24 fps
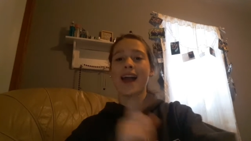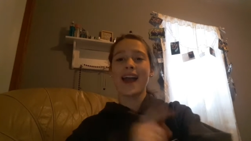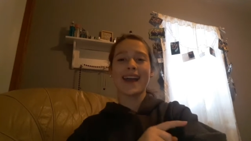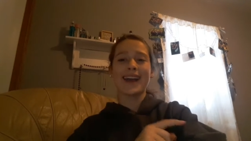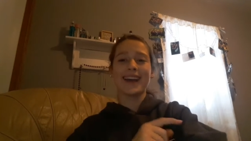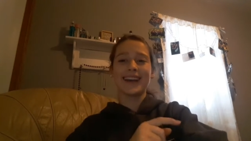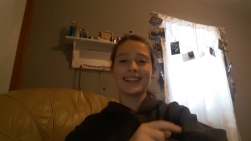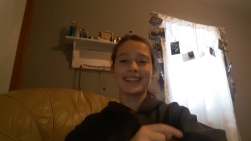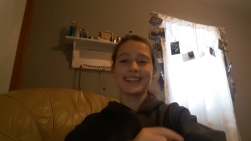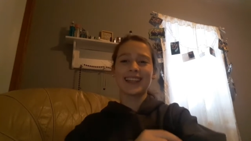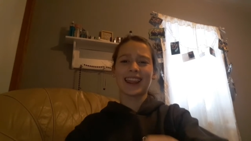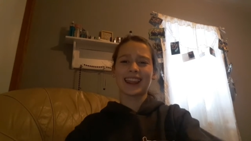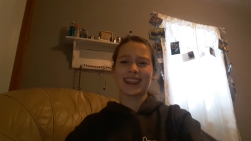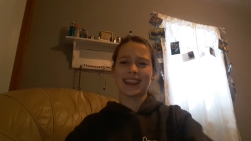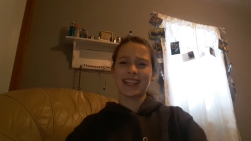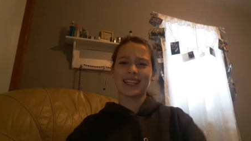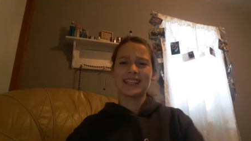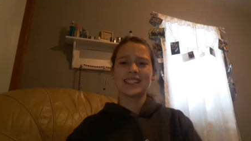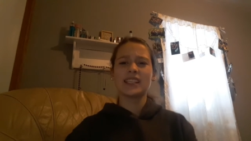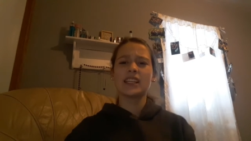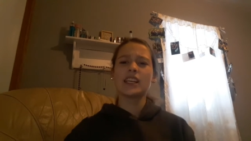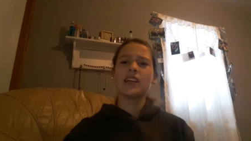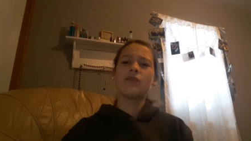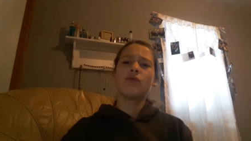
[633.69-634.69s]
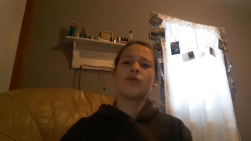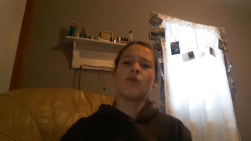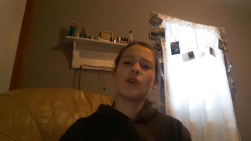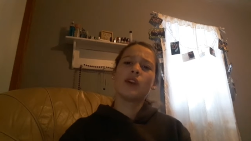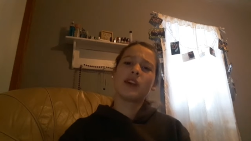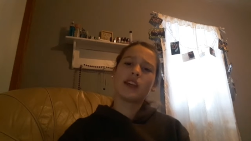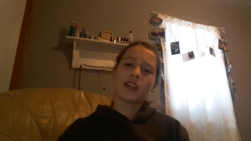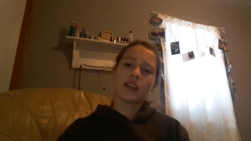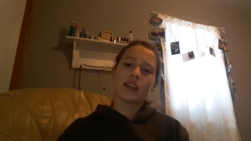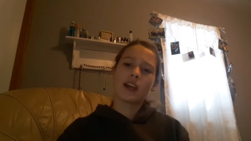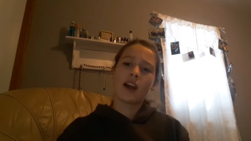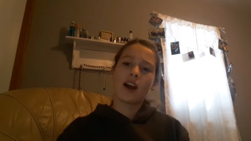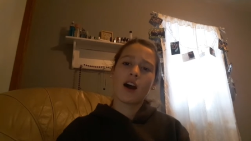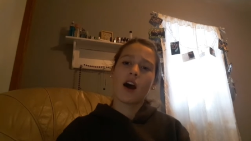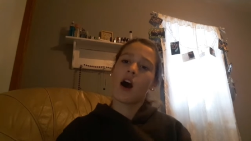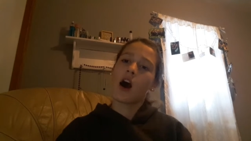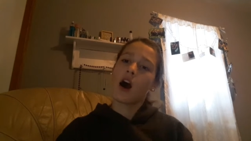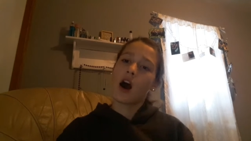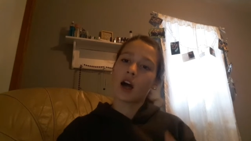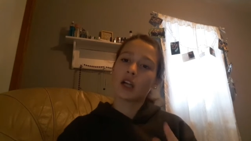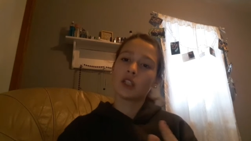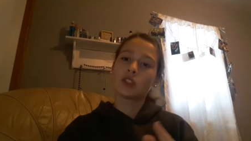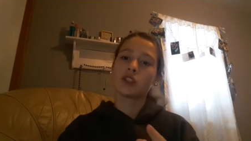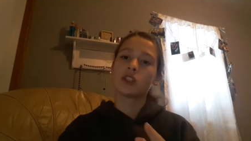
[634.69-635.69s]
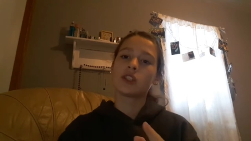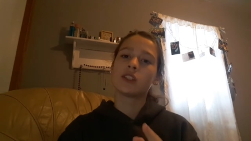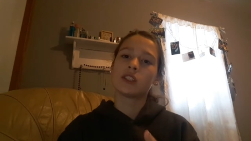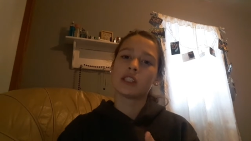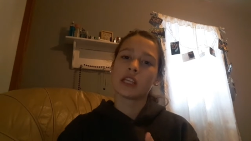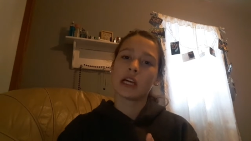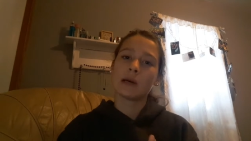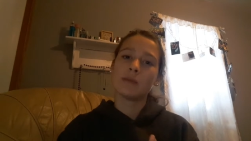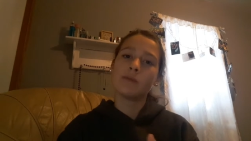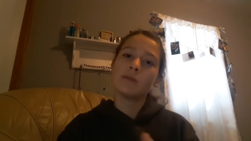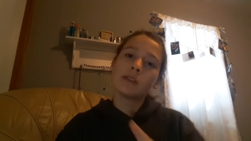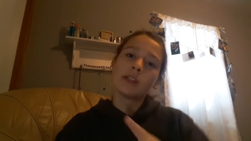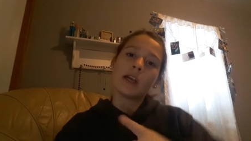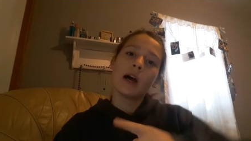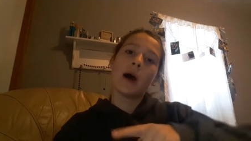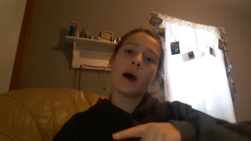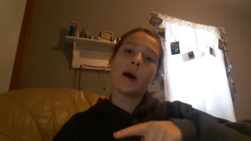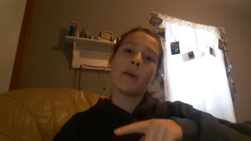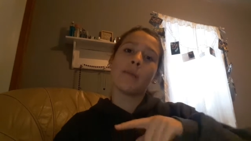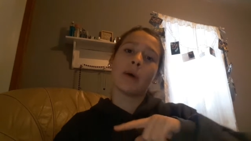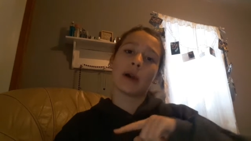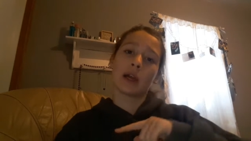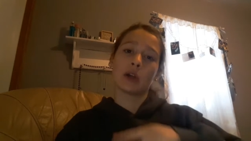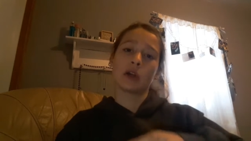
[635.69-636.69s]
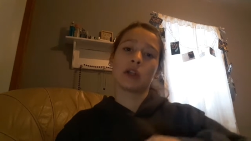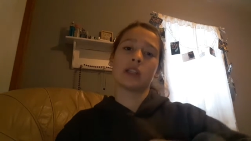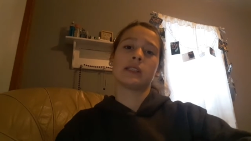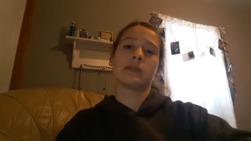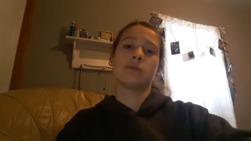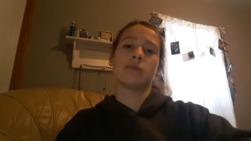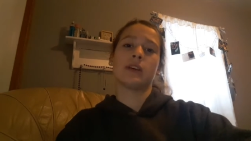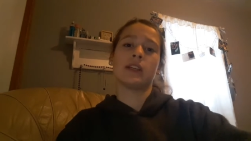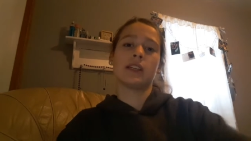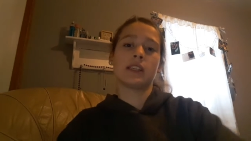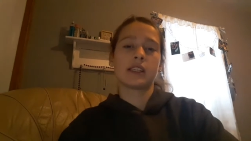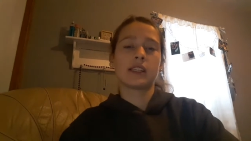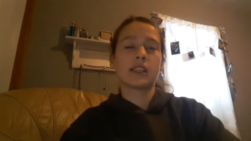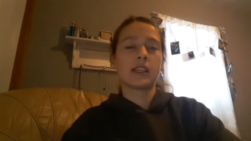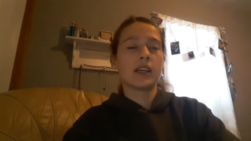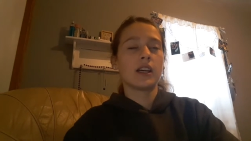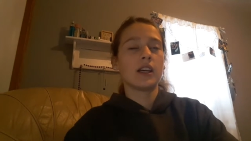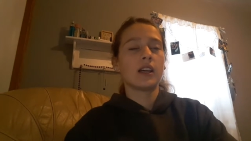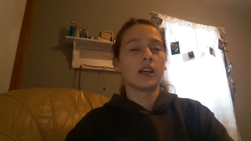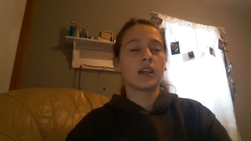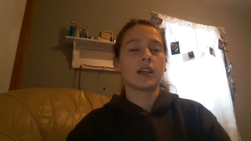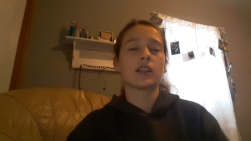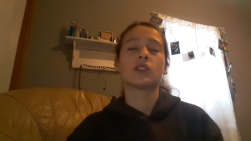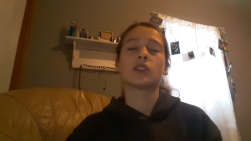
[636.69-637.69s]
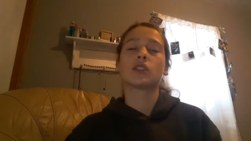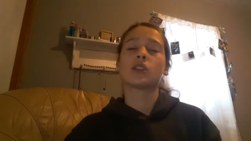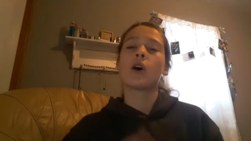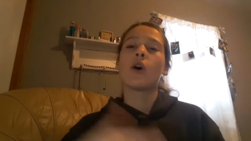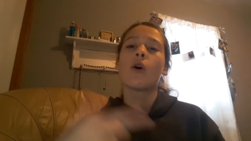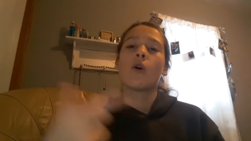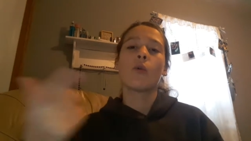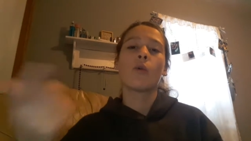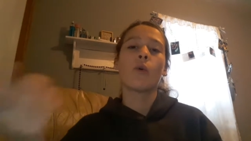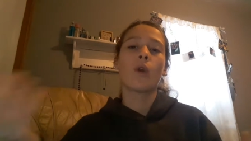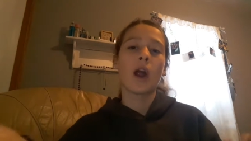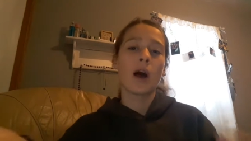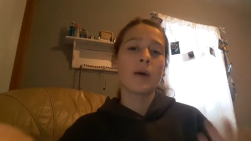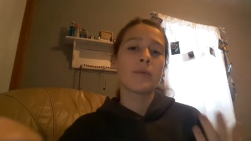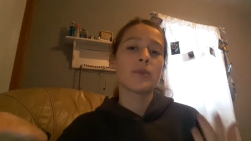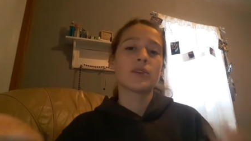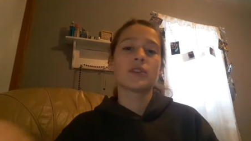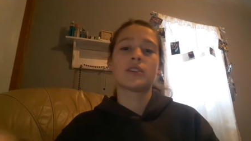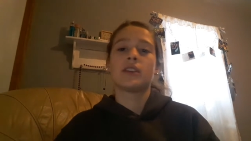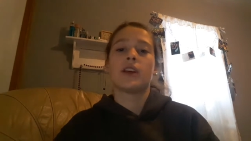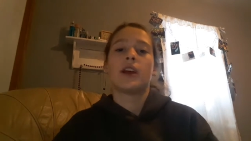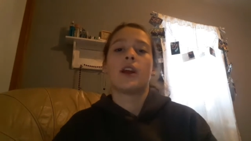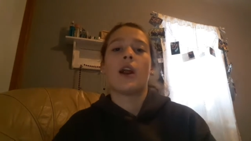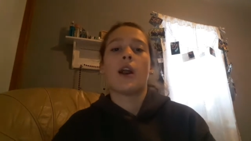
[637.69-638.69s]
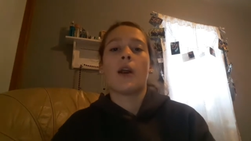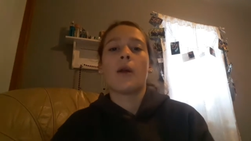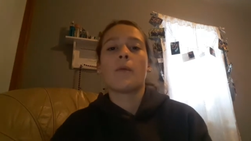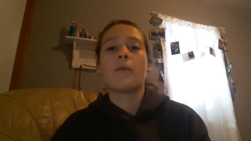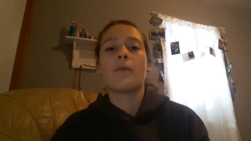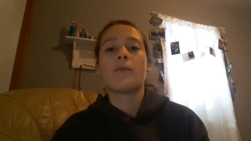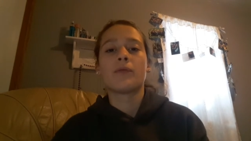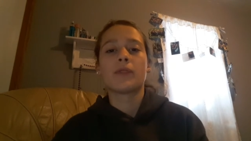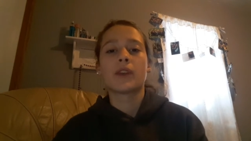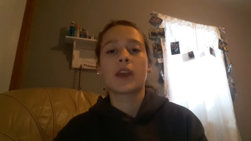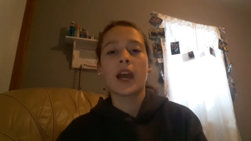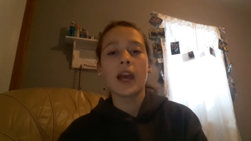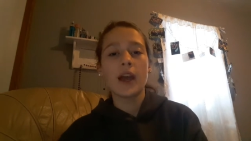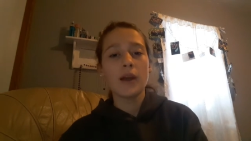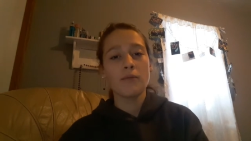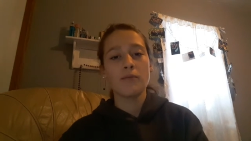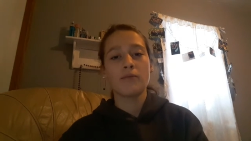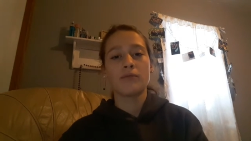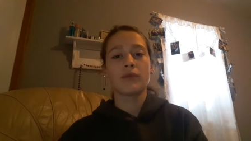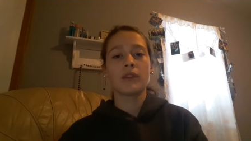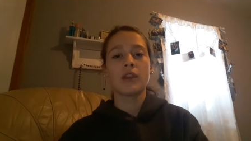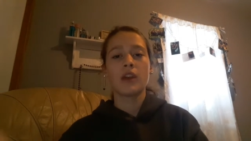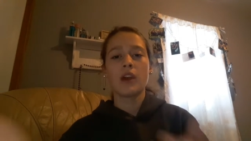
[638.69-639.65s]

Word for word: And let's see if we can get 100 subs by Christmas, because we're almost there, okay?